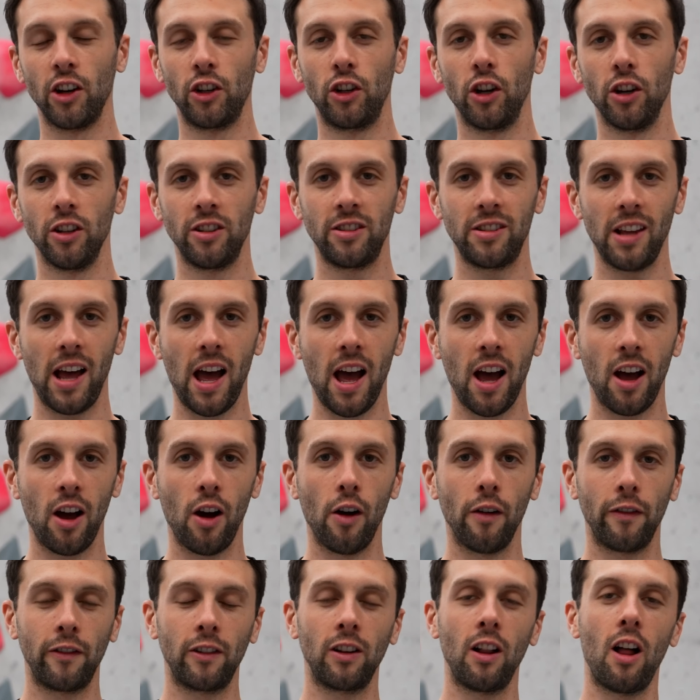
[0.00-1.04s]
a good set
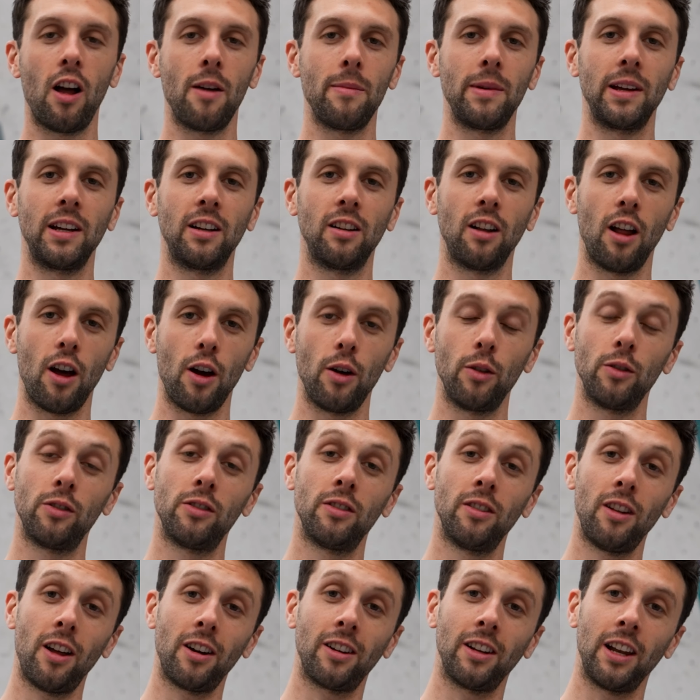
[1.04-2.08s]
of climbing
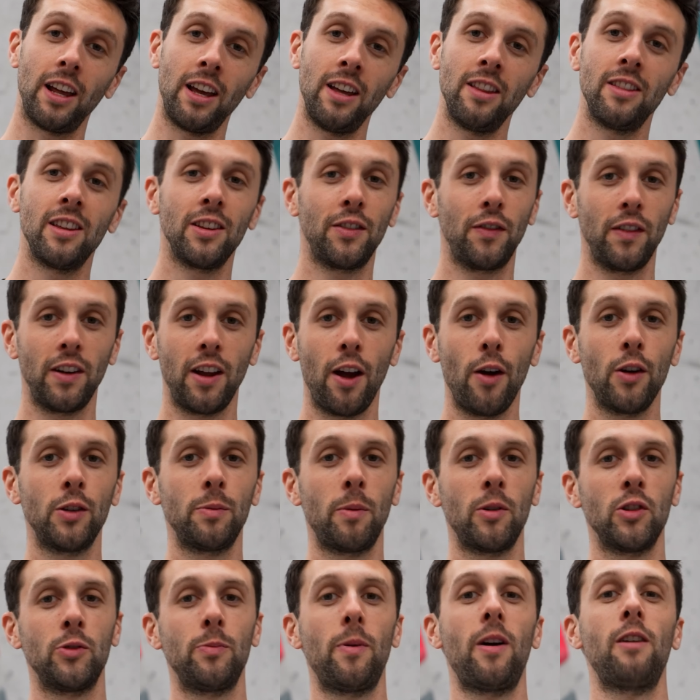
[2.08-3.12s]
clothes. Luckily, this video is
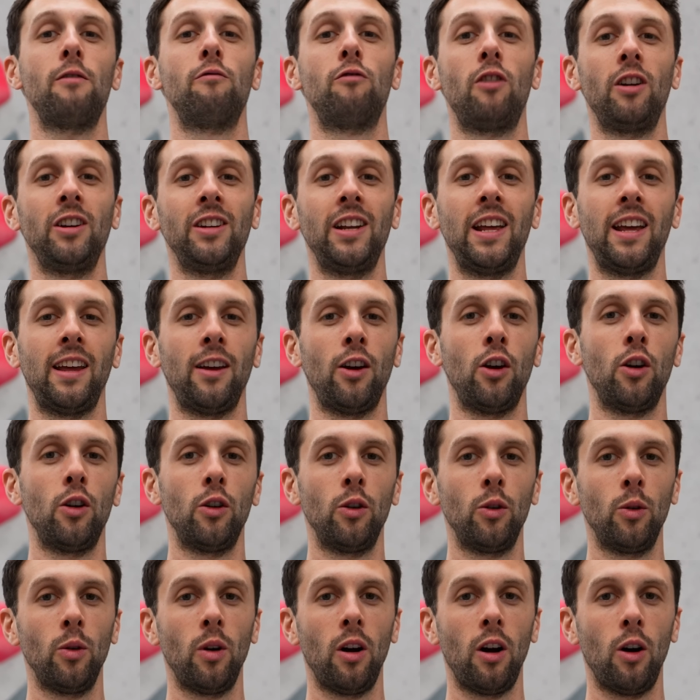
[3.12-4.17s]
sponsored by
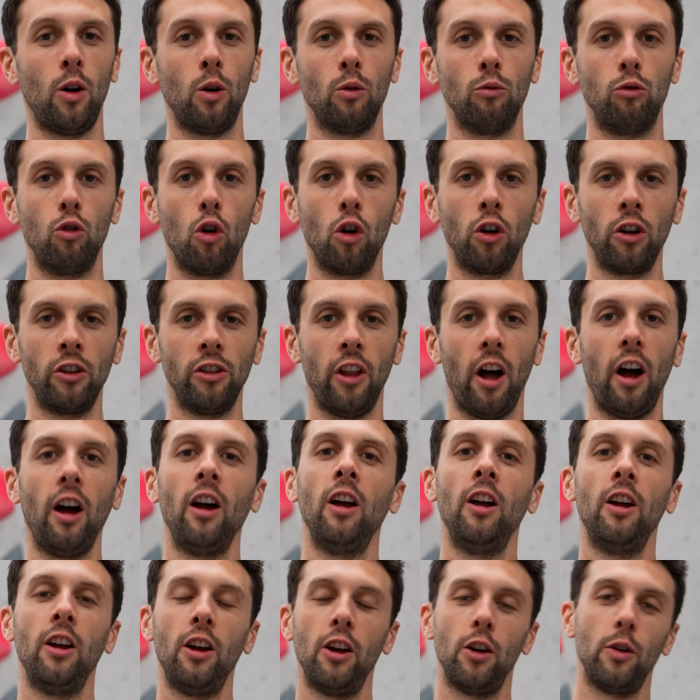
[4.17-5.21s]
Rungna,
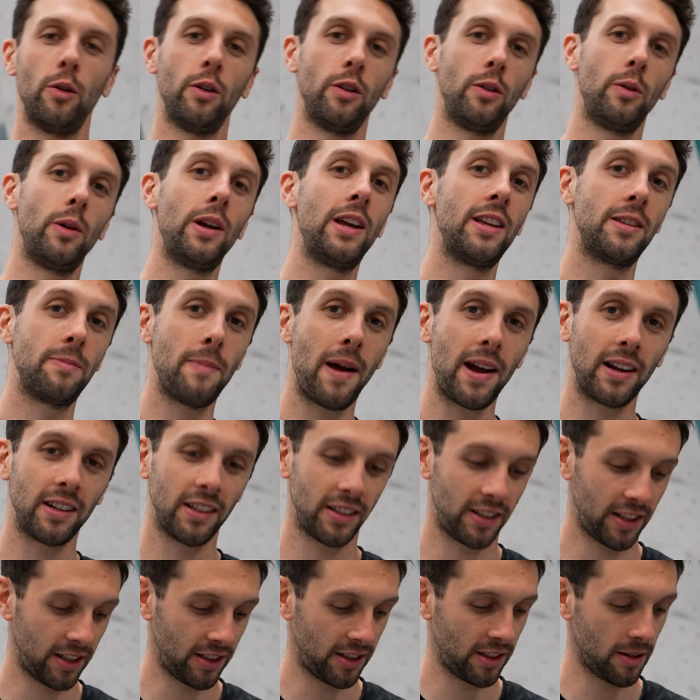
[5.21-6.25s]
who is
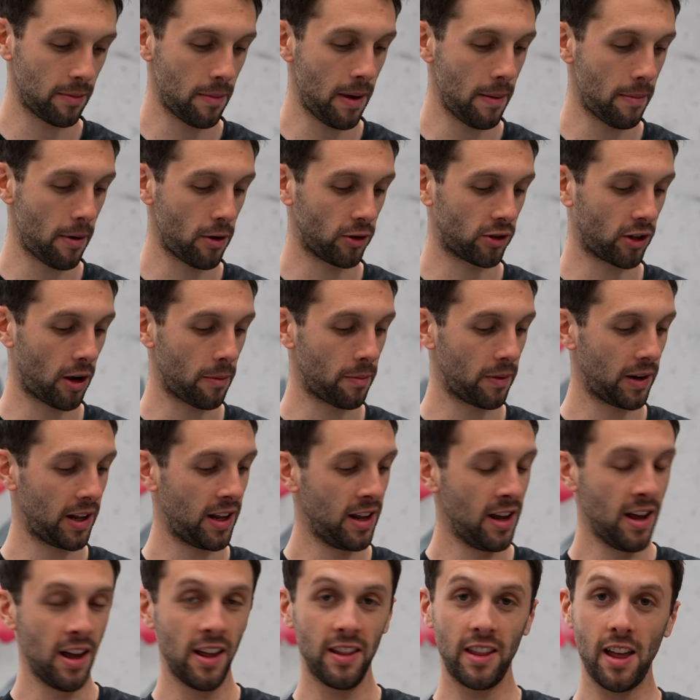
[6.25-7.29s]
Magnus's Mitbo's company.
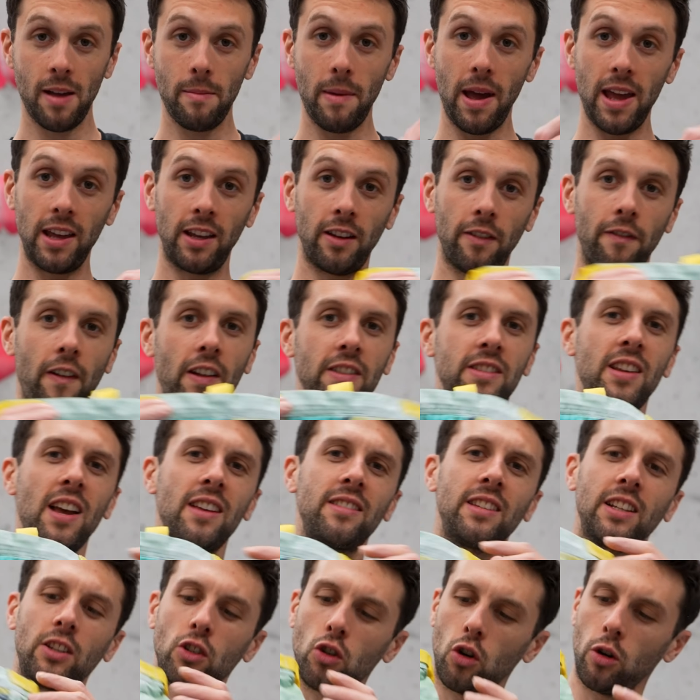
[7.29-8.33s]
They make
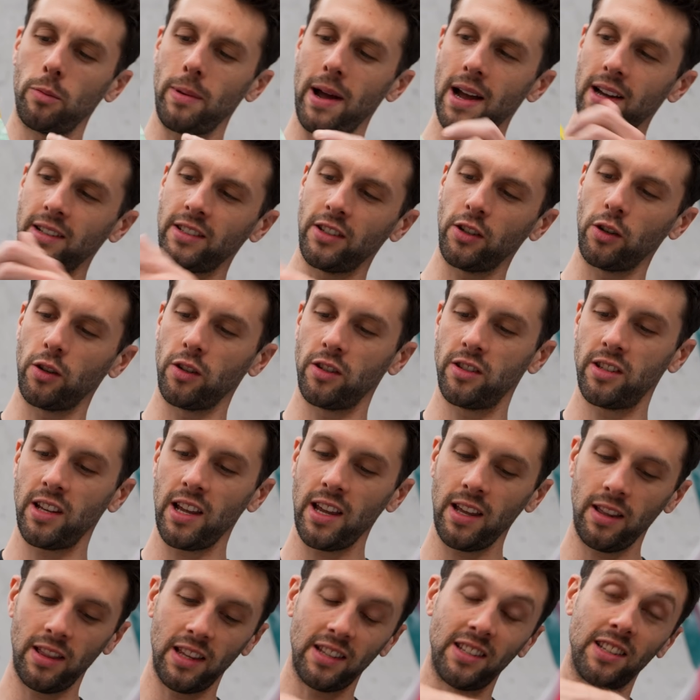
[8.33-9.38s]
fantastic chalk bags, as you can
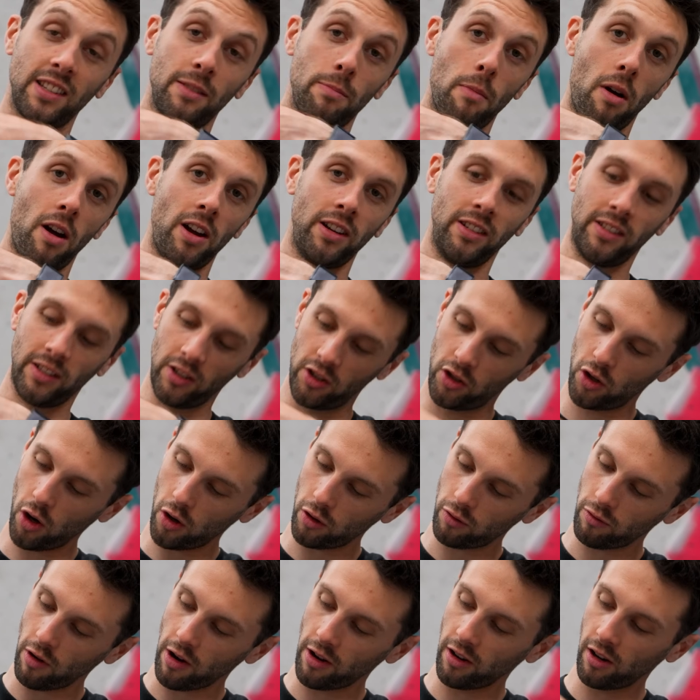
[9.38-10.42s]
see. This is mine, says
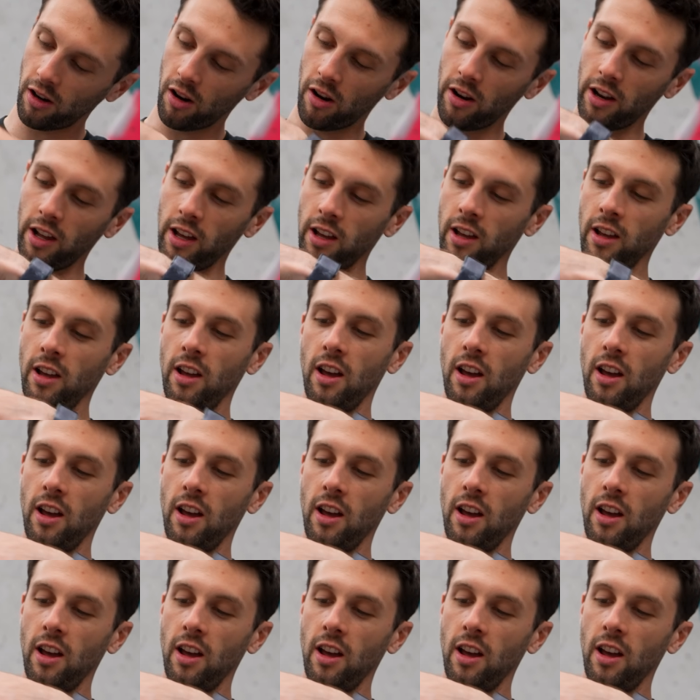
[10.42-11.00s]
Josh Rundle on it.